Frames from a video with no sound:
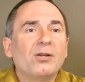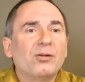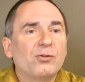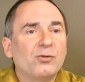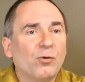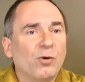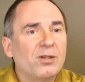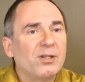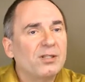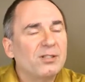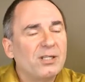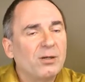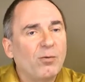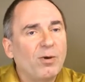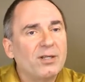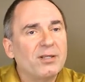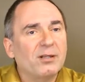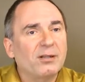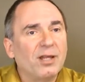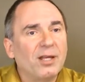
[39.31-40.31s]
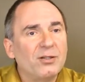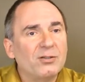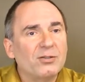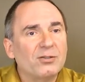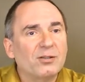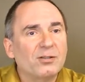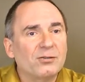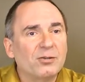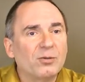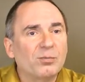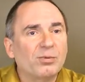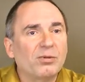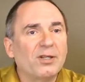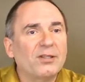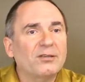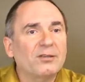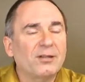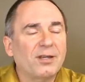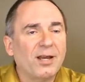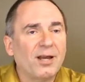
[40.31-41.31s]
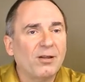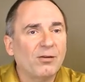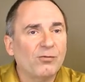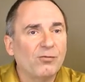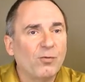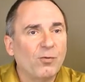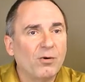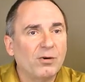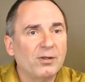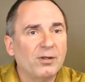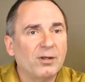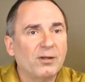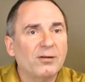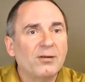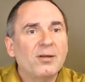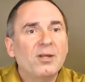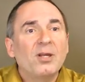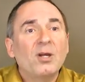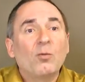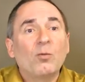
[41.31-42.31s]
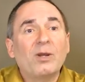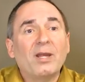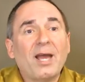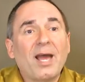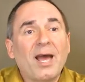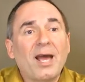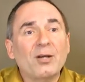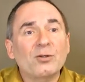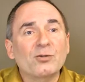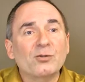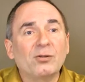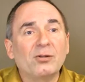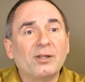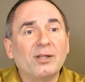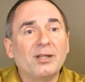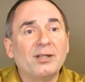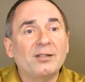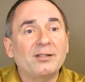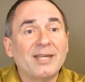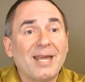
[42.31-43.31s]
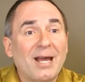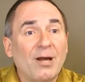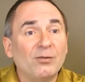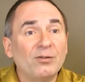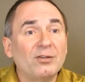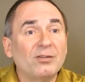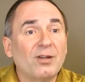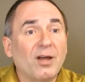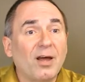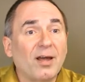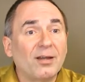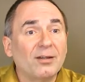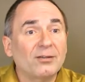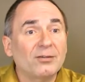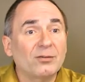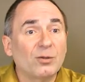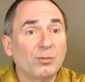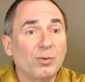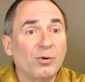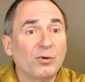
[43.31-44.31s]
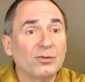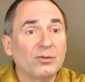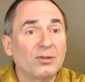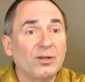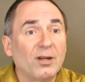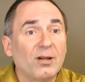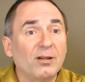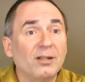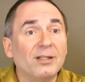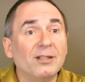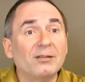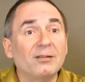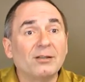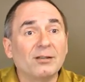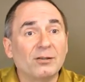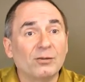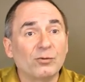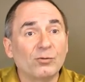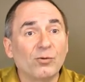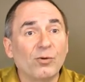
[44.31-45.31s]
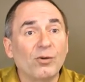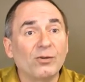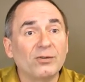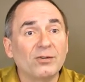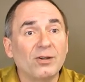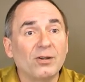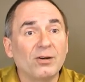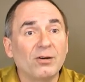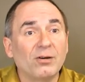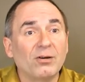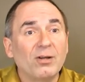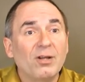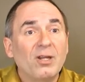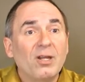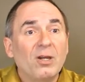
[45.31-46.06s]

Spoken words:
During the deregulation that took place in California, we actually downsized the personnel in the control center.